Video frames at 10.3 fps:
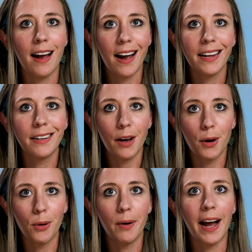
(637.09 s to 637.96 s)
I
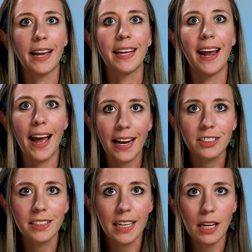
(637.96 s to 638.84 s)
know I can
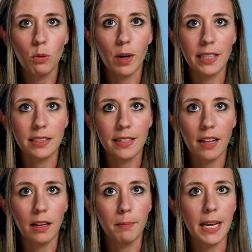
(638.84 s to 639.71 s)
actually eat what it's
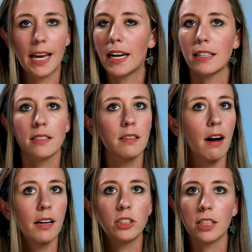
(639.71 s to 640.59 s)
telling me, and it's
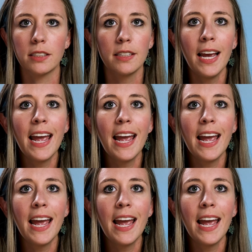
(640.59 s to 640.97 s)
not just